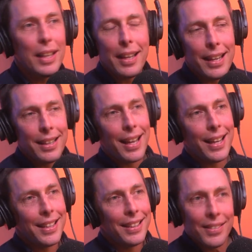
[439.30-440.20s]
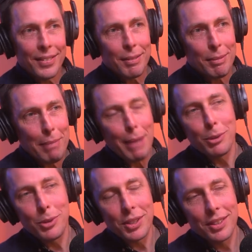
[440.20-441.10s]
they're egg laying yeah.
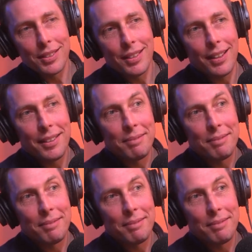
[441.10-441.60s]
mammals. Yeah.